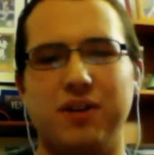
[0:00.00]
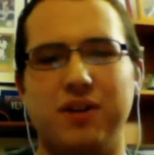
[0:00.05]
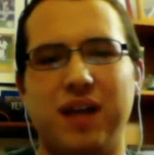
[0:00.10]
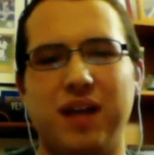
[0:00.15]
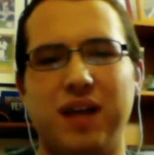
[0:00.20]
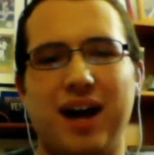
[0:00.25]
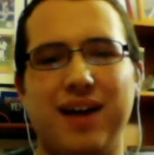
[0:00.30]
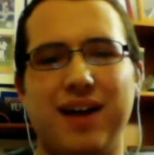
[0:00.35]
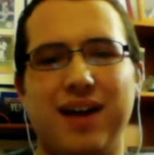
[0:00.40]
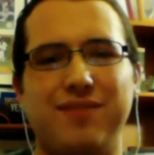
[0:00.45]

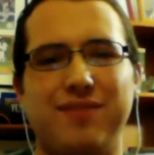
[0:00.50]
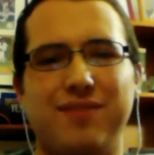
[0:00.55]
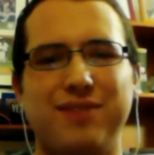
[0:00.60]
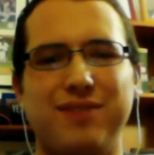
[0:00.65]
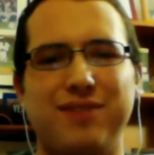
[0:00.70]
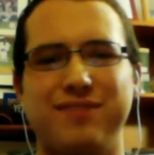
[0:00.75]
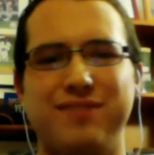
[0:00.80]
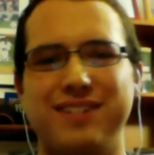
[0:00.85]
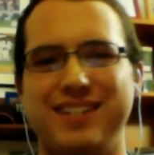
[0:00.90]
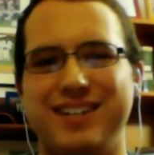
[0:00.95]
live
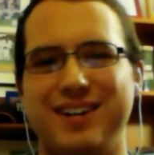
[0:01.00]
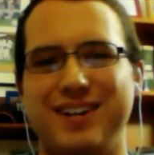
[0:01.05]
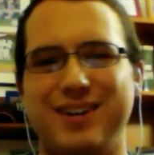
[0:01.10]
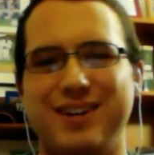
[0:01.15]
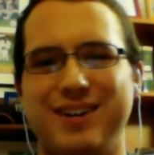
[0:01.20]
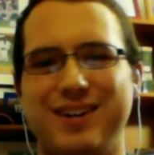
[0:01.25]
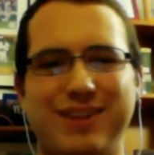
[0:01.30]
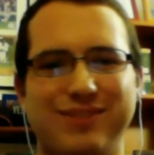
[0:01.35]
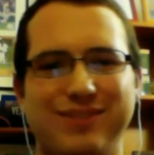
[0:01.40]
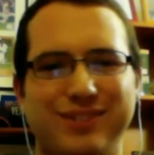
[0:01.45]
on video
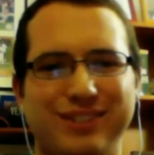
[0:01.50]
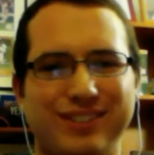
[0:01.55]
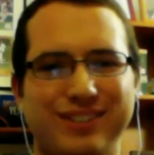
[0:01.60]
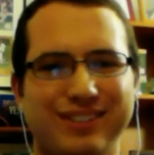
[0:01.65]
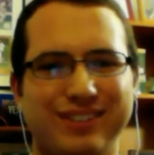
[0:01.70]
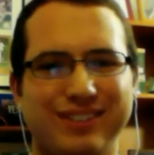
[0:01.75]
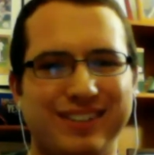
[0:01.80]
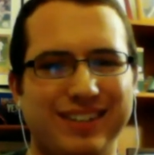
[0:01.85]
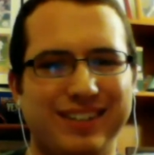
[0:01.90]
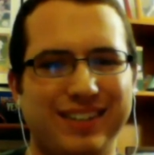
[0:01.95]
after
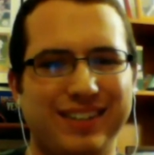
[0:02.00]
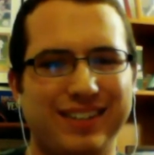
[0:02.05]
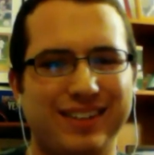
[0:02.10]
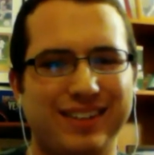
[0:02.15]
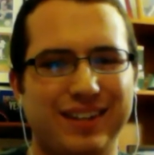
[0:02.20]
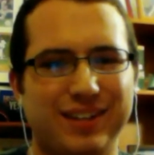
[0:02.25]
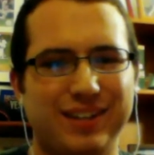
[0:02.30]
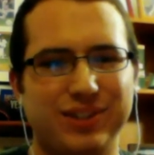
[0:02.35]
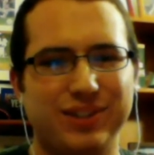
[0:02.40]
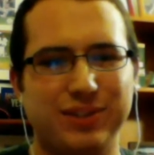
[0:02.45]
the
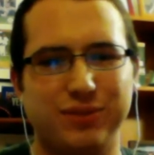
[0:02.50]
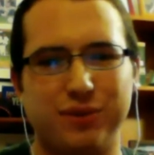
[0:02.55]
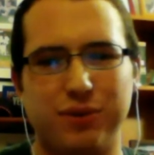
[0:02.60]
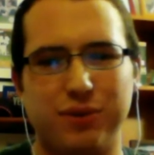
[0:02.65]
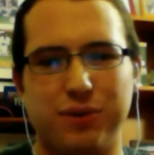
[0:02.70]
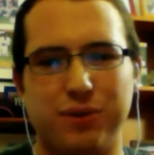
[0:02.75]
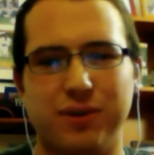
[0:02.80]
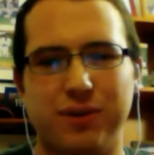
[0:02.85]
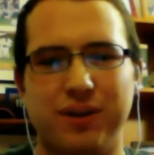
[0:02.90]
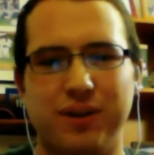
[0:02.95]
Legend of
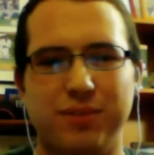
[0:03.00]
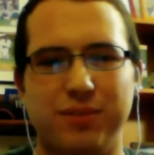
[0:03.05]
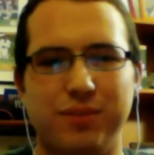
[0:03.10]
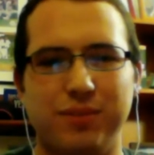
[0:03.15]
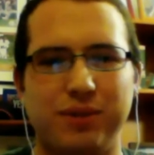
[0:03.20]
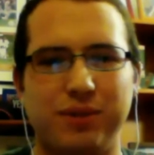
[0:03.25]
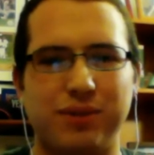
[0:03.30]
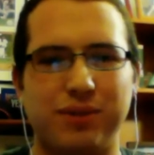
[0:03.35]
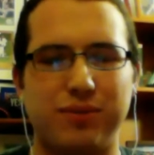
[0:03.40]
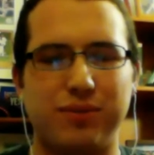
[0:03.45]
Korra
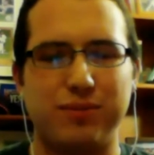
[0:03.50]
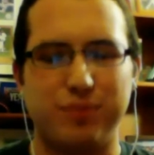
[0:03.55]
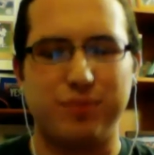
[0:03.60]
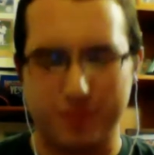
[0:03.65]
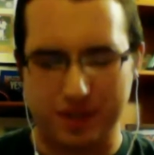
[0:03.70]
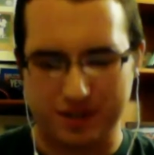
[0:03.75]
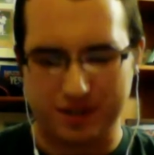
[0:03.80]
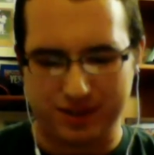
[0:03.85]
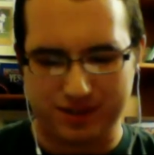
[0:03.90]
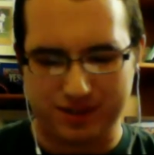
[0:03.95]
Book 3
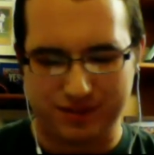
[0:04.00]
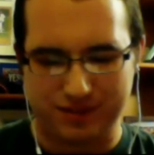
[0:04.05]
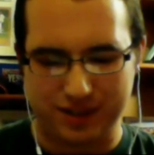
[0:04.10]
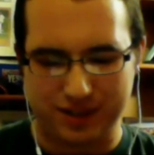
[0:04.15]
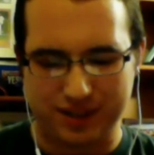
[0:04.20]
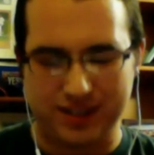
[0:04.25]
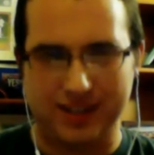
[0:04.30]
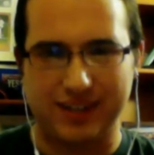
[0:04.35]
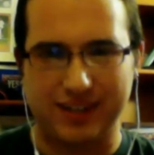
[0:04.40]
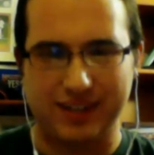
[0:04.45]
premiere.
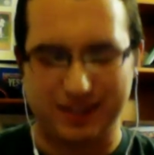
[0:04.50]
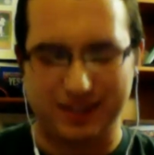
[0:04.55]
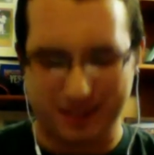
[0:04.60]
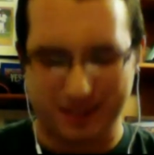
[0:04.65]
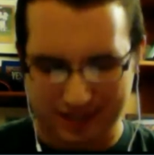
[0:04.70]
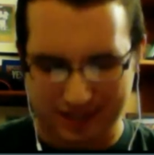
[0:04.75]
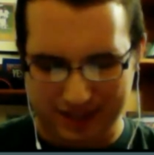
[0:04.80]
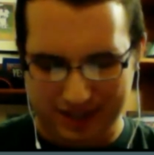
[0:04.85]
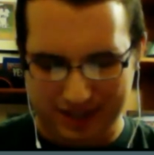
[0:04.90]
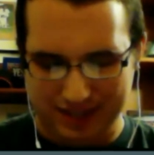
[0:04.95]

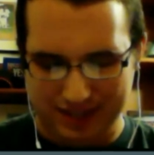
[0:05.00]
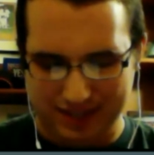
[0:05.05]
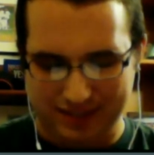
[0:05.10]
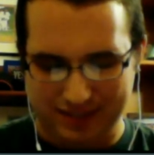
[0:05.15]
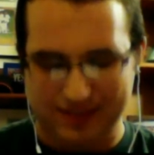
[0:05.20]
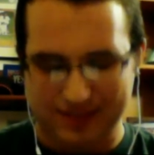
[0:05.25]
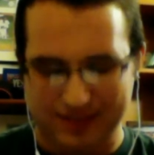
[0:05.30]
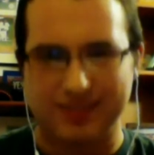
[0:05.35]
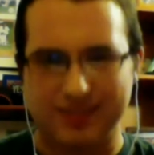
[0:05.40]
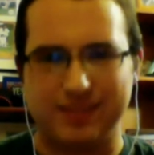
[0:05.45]

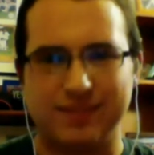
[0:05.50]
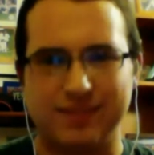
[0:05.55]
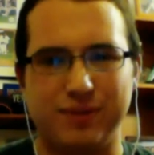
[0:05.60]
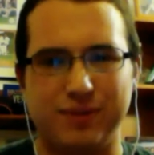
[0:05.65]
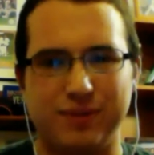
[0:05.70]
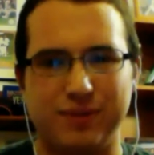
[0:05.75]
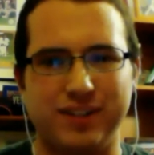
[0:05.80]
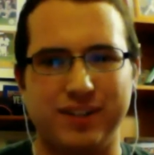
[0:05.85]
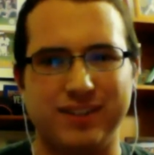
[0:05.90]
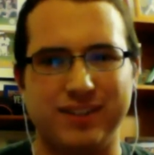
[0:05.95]
It's
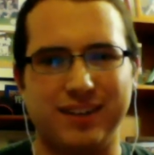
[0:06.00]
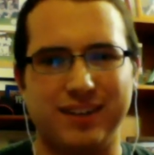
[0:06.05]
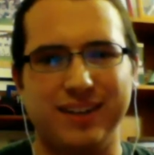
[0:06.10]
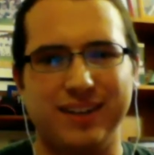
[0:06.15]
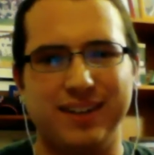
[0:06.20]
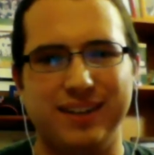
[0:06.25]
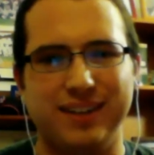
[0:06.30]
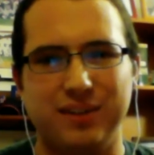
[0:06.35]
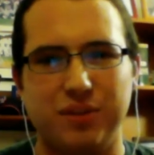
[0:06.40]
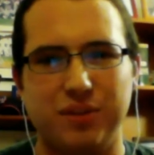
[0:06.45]
very
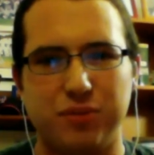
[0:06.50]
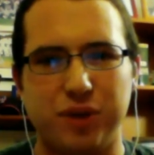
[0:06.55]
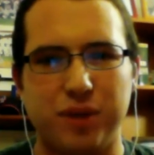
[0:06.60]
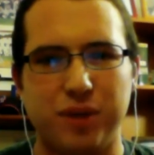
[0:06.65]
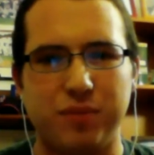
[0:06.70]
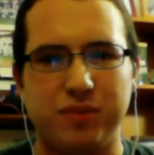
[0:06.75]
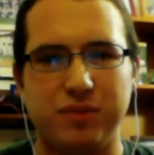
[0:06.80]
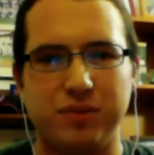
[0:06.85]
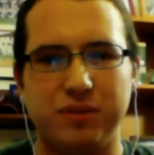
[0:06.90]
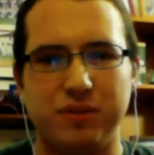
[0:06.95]
exciting. 3
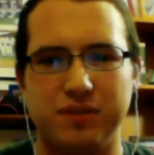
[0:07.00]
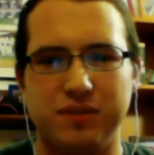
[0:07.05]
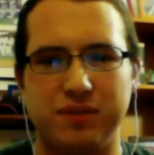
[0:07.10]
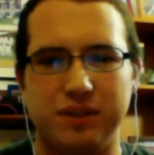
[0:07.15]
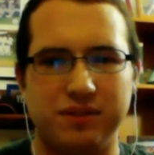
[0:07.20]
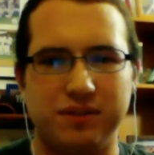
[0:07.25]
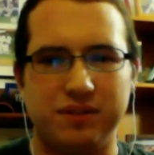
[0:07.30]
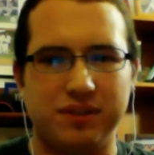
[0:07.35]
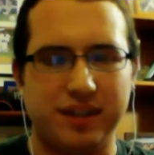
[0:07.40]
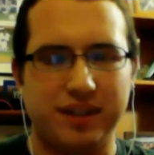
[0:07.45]
episodes
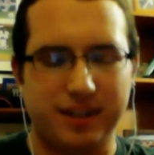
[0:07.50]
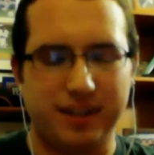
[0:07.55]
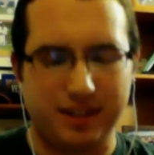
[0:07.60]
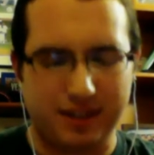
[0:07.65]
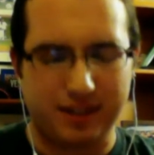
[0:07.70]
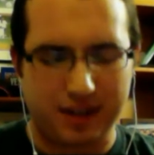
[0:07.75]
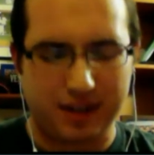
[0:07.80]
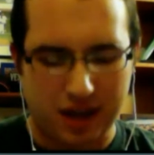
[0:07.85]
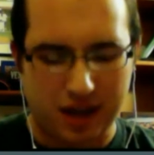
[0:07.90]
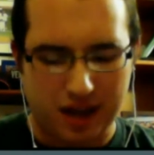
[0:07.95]
aired tonight.
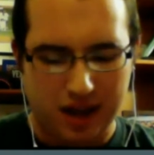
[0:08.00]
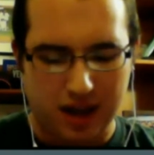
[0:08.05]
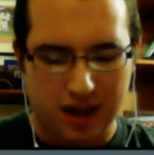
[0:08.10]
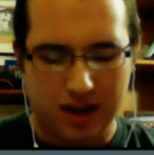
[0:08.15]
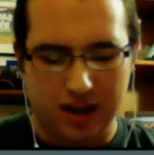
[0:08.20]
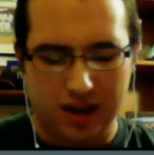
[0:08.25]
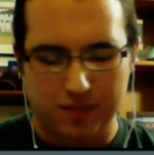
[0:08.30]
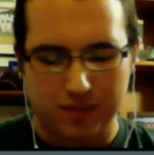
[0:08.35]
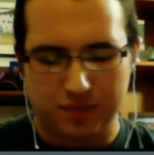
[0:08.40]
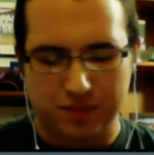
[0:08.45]

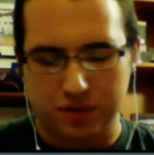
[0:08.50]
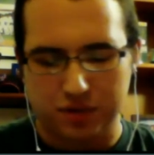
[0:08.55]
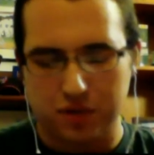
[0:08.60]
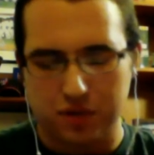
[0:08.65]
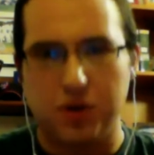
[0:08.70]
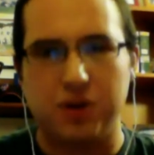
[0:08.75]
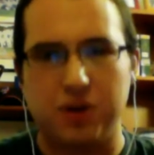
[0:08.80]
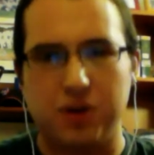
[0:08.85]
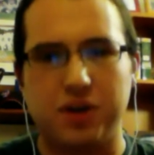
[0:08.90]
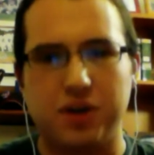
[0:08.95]
So
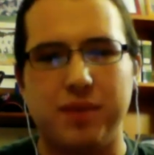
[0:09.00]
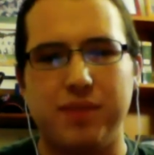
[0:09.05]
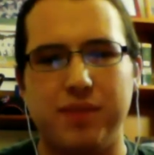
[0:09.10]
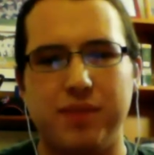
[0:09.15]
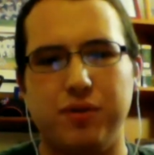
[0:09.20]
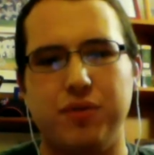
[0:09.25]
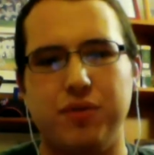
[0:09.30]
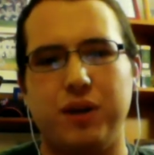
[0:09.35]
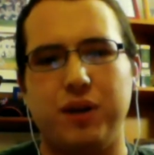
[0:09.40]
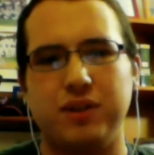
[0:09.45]
welcome
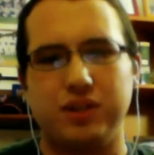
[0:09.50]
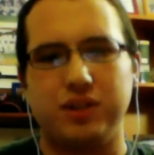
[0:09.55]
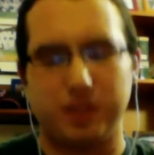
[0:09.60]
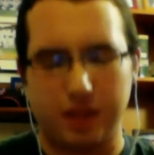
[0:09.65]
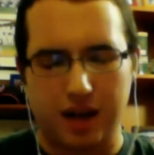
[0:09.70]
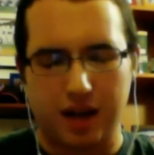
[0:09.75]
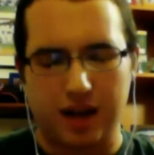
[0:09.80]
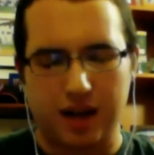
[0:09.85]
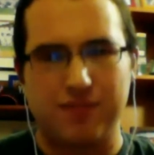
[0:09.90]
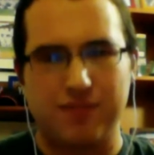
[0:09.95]
everyone watching
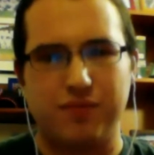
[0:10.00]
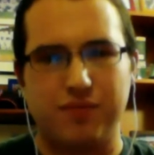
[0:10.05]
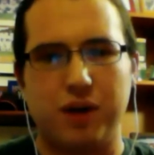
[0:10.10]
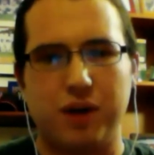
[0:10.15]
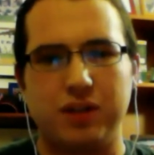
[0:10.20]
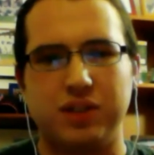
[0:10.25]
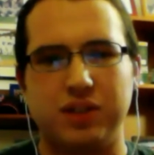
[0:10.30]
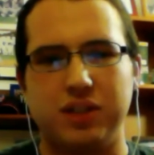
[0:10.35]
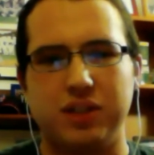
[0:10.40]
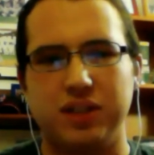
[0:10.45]
live,
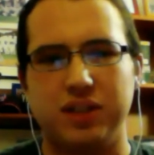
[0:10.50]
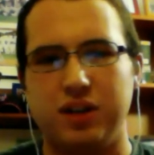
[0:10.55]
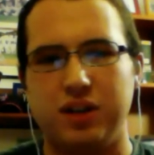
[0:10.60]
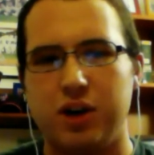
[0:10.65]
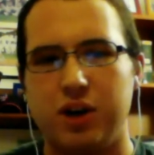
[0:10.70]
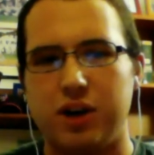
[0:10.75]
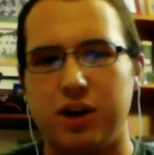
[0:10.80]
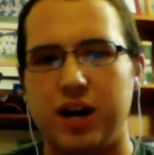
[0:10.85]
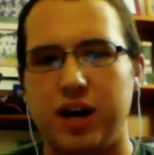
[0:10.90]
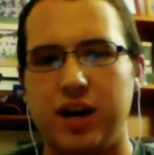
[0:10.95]
watching
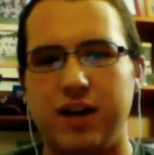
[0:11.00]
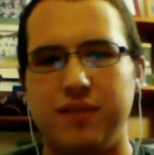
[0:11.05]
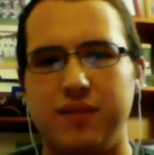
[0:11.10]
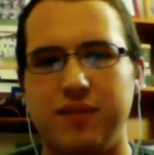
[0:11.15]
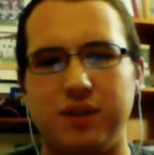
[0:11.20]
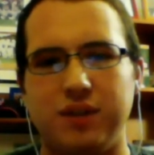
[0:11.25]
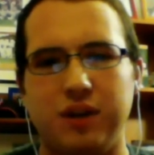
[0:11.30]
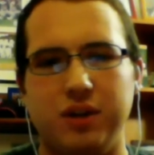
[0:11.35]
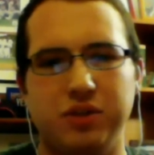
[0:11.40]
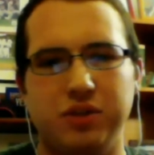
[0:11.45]
archived
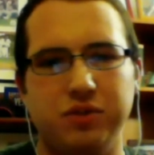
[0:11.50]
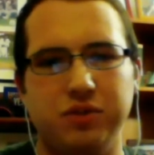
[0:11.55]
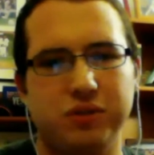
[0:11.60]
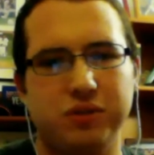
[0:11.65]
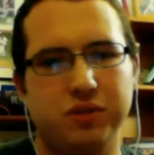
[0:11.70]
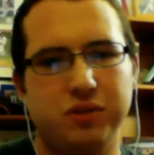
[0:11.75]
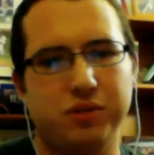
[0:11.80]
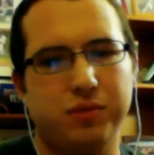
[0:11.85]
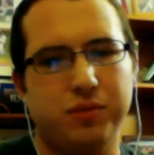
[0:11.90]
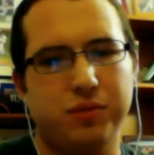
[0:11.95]
on
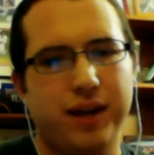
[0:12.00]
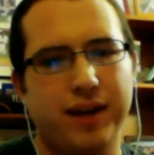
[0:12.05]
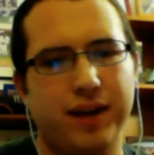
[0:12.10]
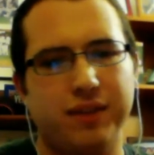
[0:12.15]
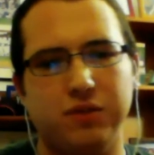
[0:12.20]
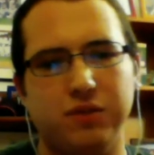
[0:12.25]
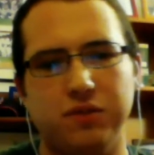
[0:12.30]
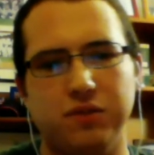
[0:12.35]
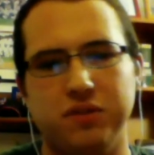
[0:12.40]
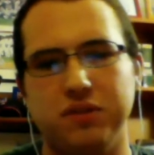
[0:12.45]
YouTube,
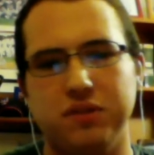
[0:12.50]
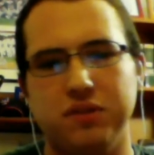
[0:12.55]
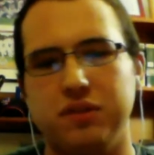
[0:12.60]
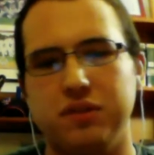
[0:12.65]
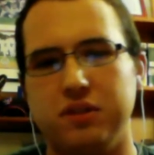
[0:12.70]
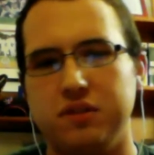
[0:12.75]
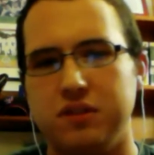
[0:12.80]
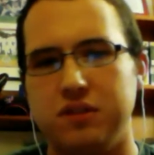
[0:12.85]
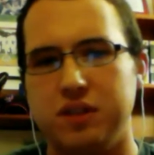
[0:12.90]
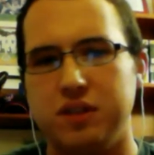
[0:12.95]
and who's
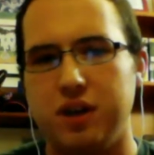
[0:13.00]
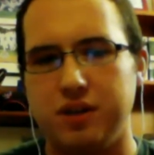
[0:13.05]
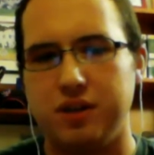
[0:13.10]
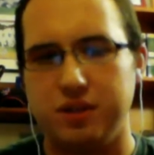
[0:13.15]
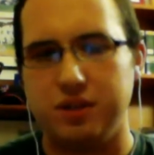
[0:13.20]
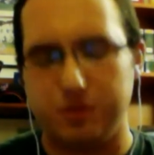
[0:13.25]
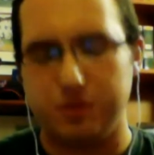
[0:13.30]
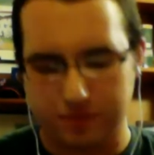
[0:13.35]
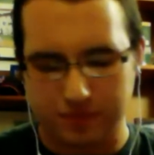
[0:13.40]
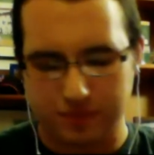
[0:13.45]
listening to the
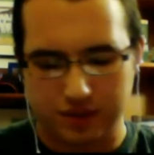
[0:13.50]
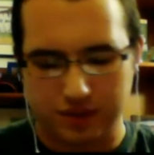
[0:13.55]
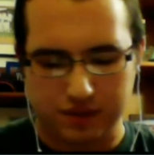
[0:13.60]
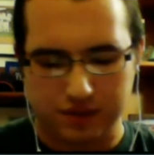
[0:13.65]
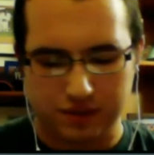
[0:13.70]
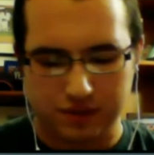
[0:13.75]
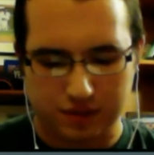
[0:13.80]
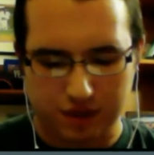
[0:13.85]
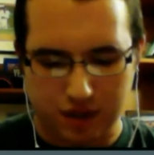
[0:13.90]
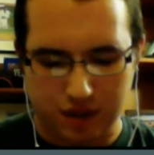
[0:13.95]
audio of this.